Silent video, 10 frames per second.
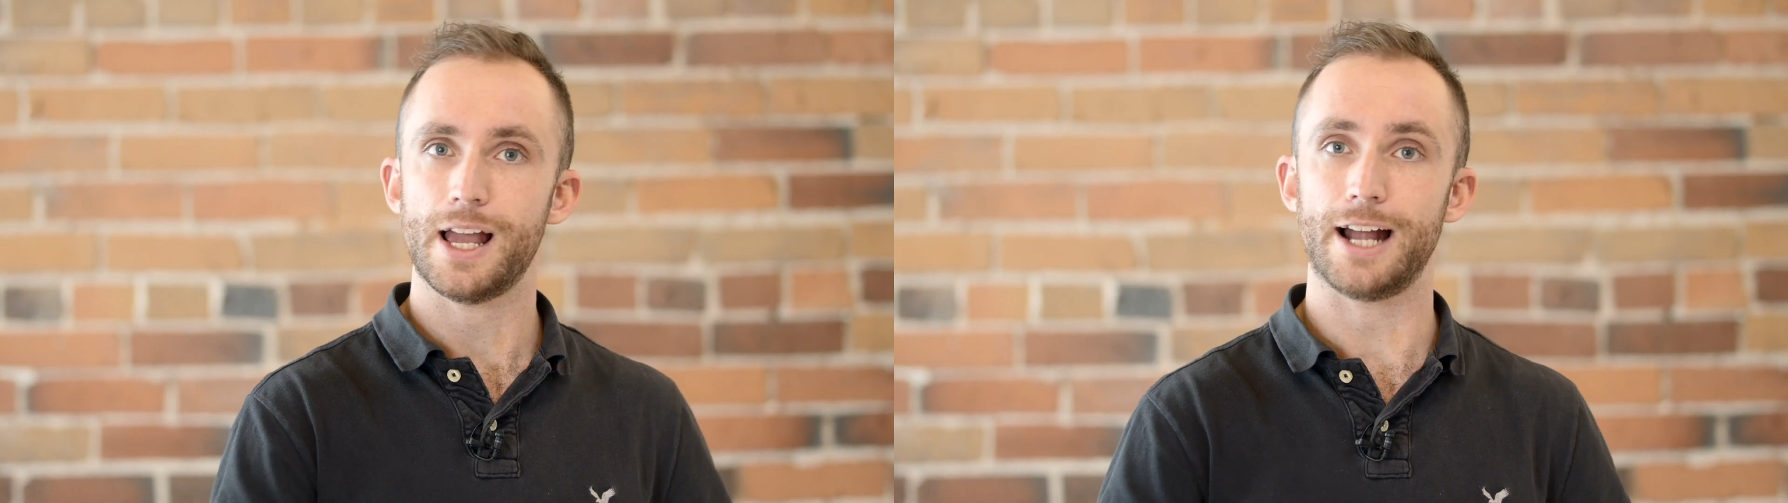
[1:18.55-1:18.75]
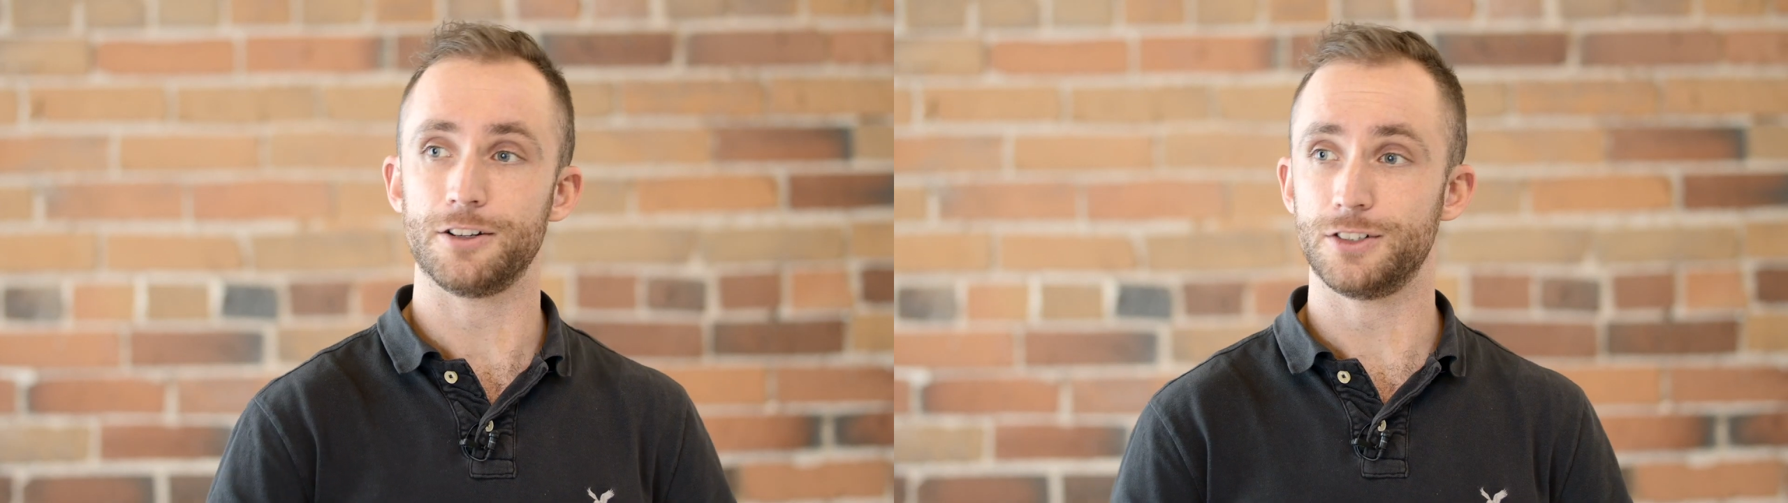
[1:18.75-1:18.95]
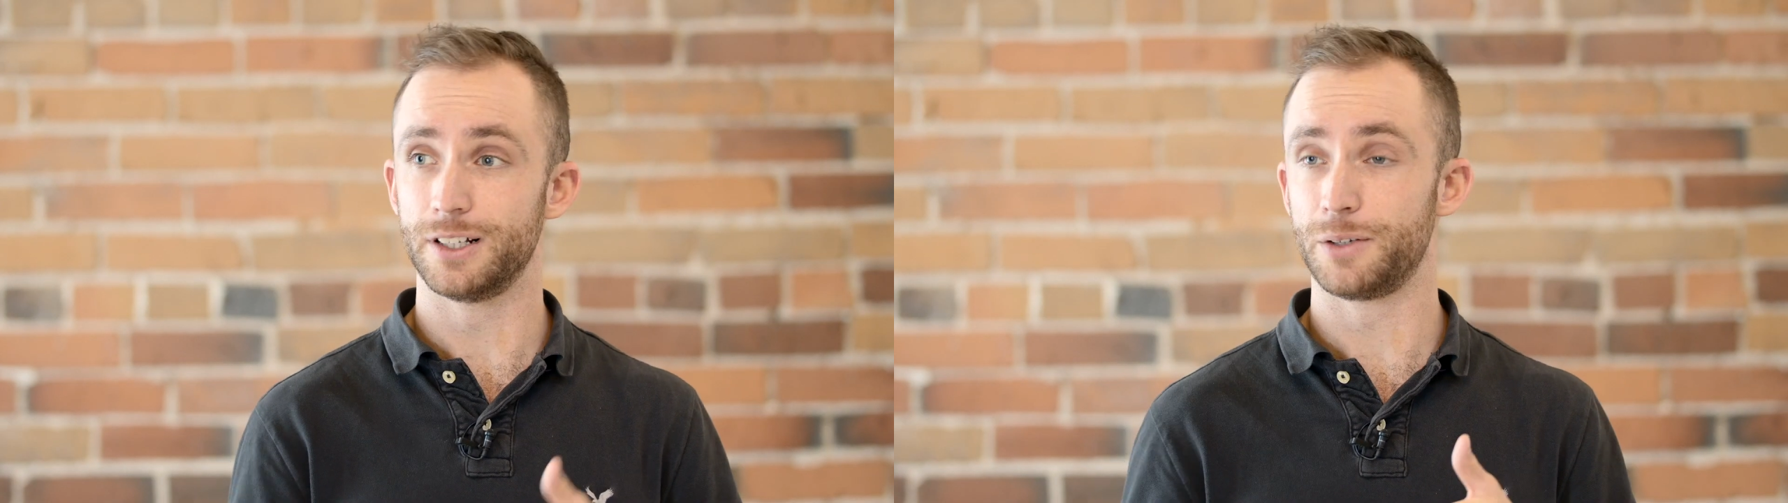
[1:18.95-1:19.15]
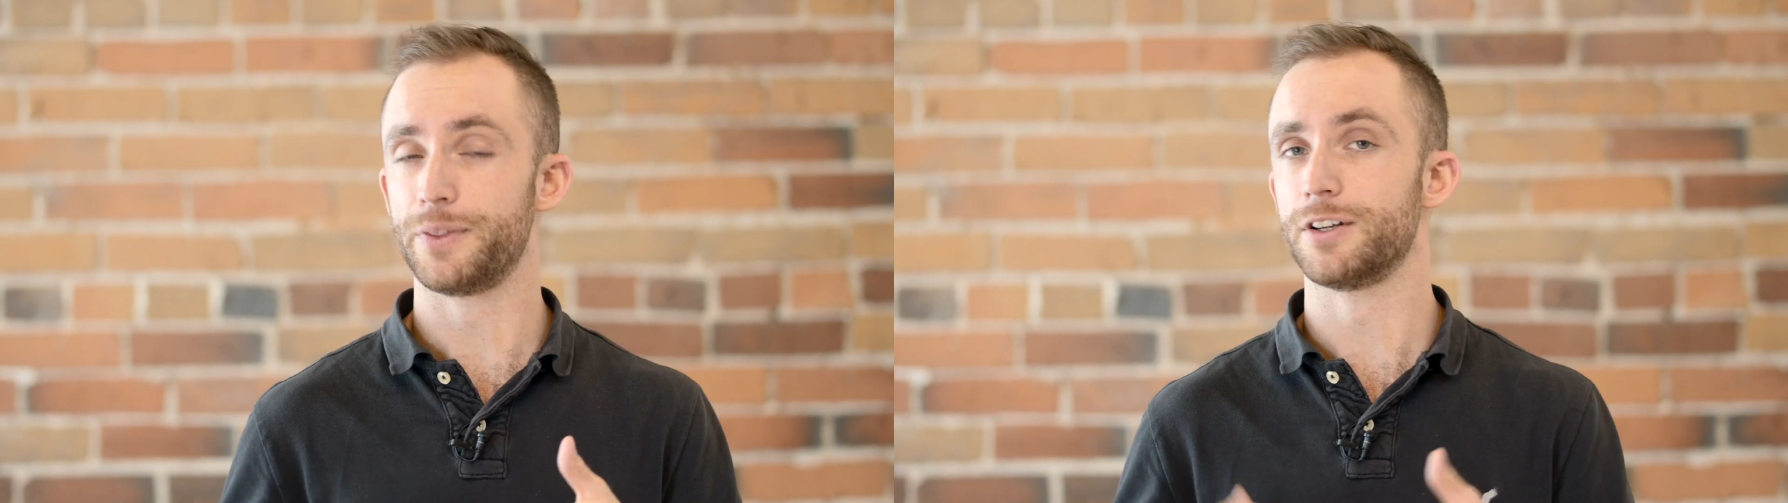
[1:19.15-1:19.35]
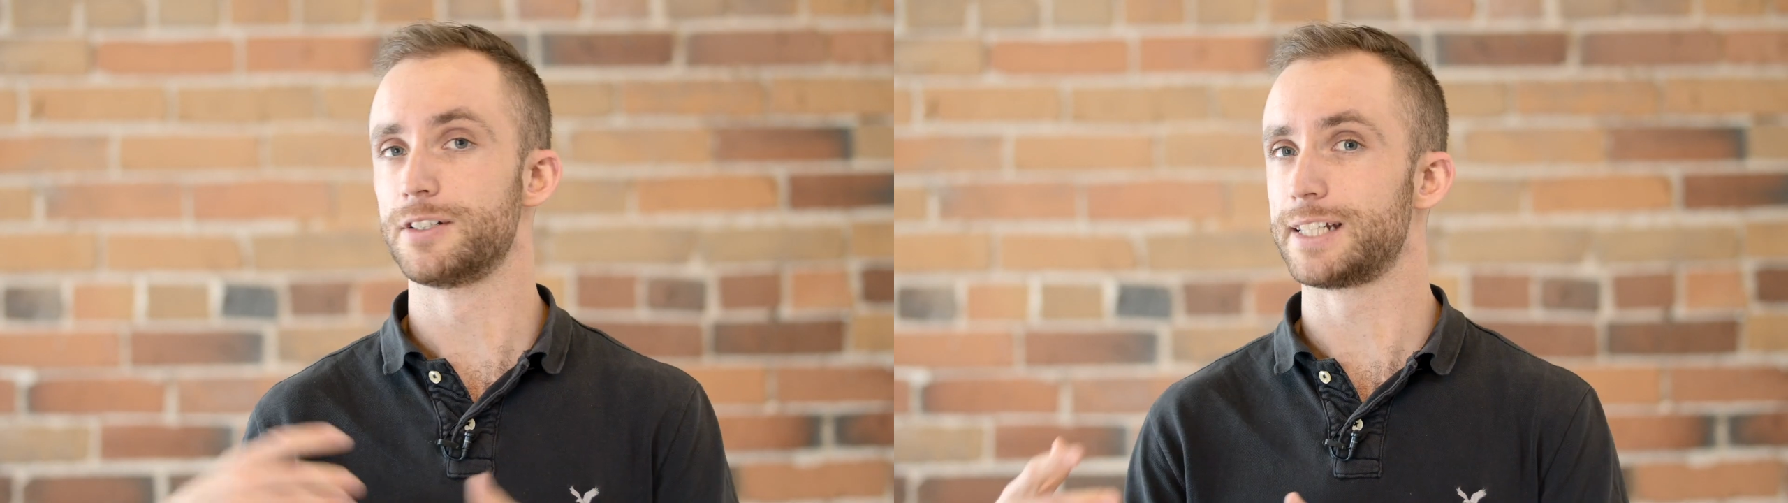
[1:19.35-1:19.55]
and you're dealing
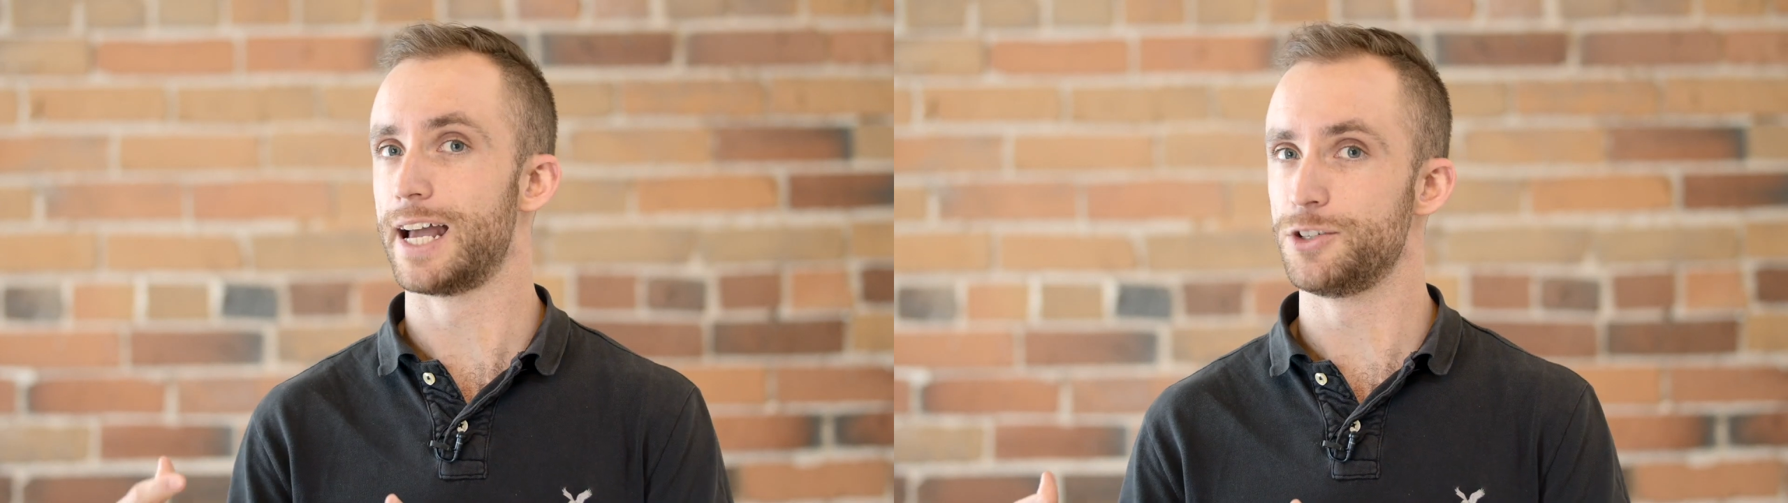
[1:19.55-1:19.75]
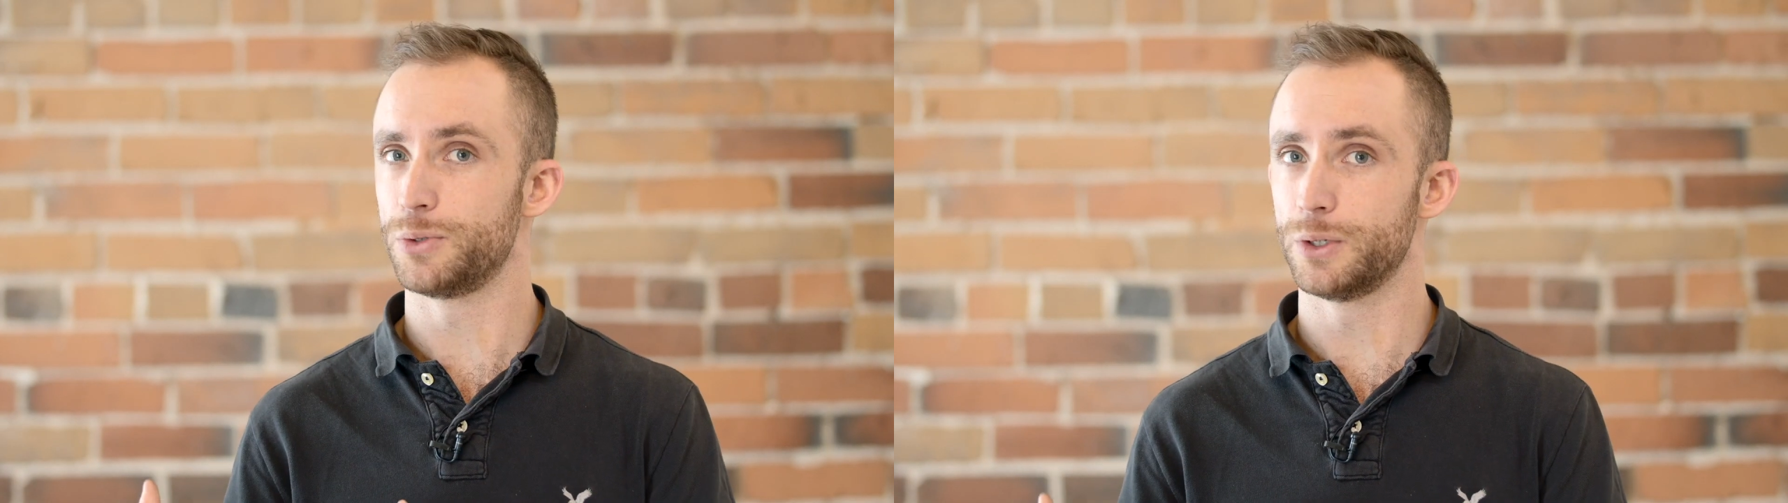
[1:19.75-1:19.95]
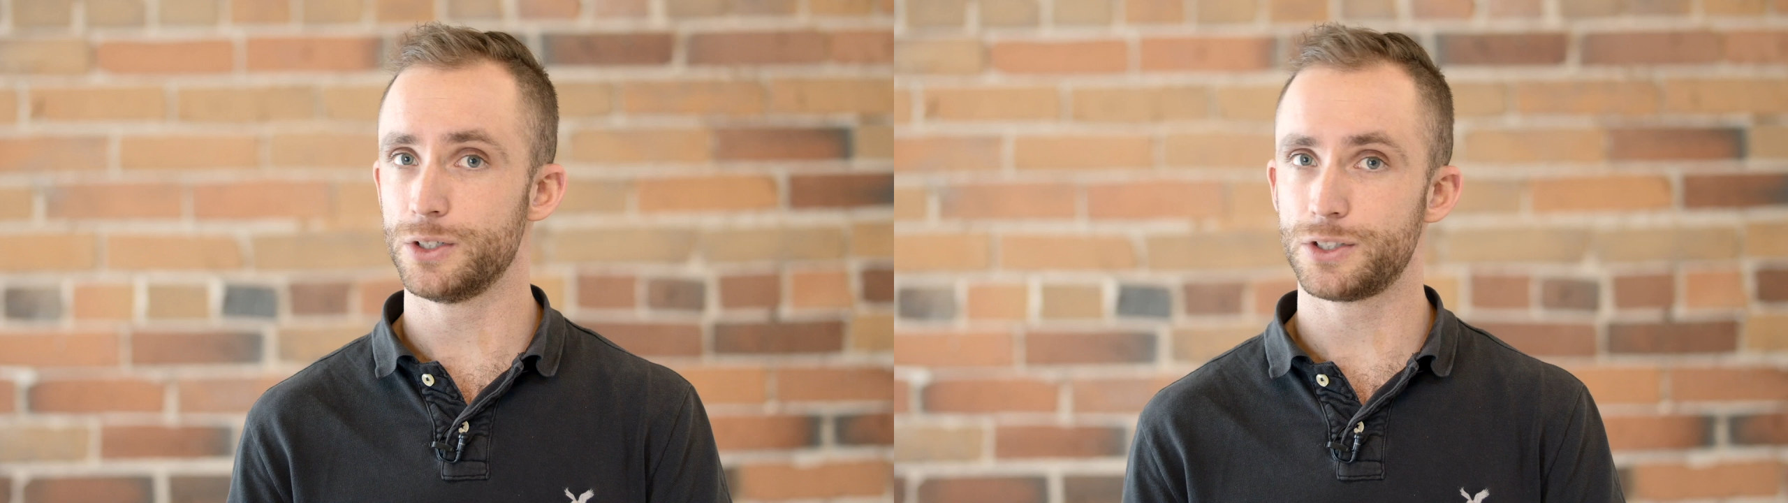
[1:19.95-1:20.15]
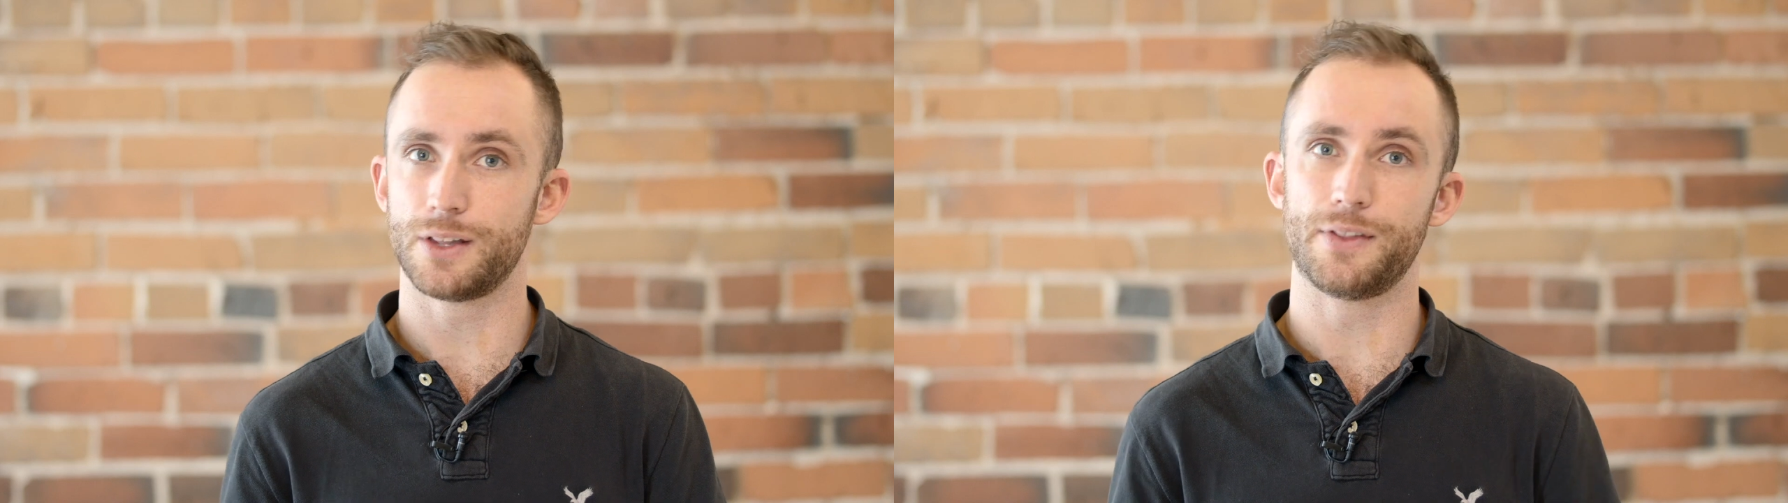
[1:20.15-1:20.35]
with their schedules,